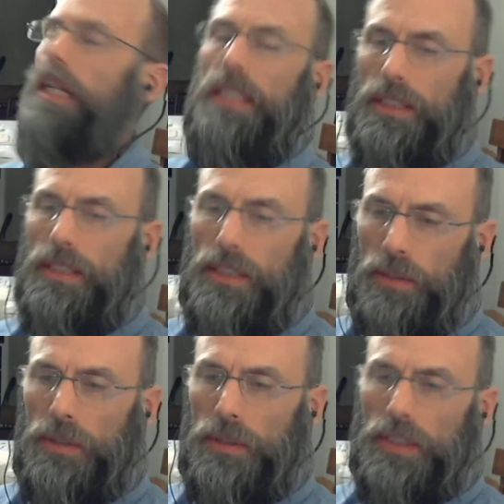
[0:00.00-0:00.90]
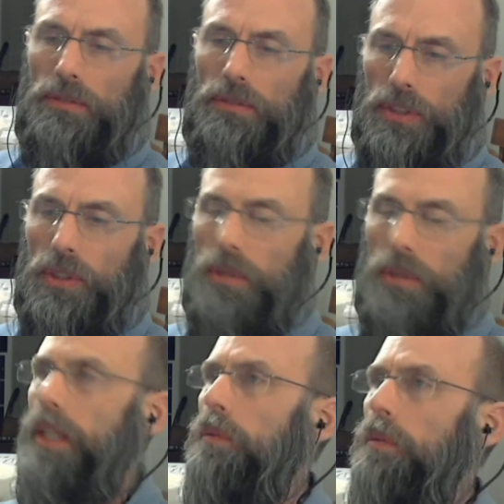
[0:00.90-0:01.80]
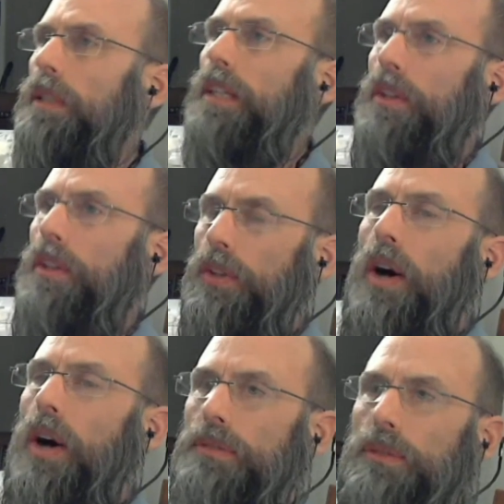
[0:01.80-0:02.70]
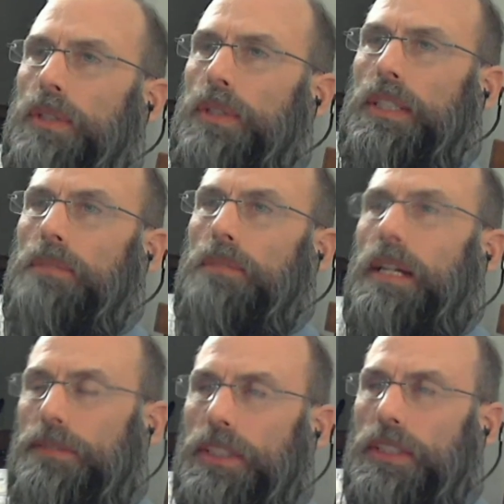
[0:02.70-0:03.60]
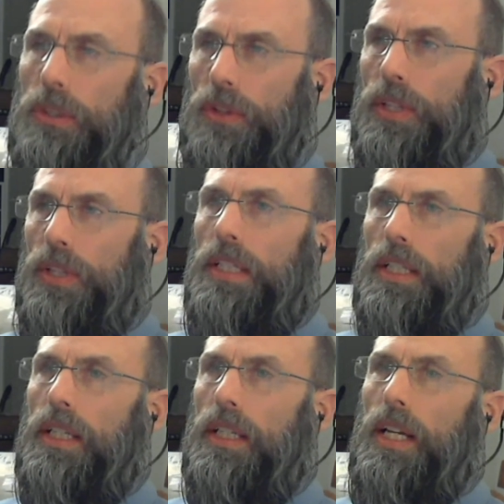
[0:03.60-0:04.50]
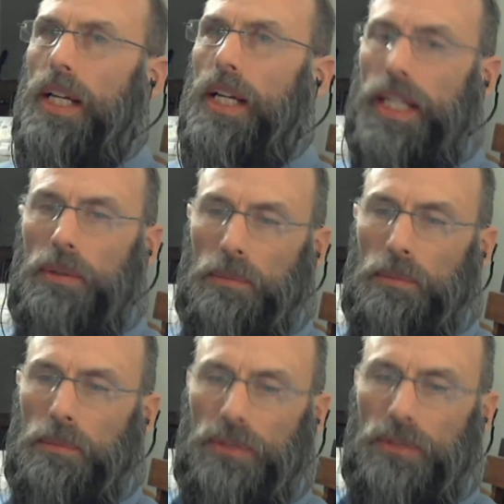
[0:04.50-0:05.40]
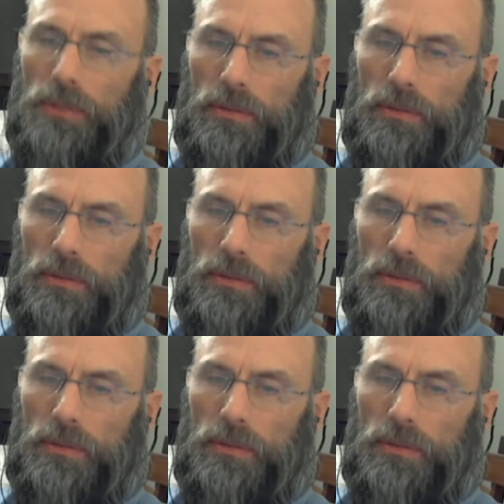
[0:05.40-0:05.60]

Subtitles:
consistent with his view, and he was not thoughtful with his metaphysical thinking, and he was a pervert.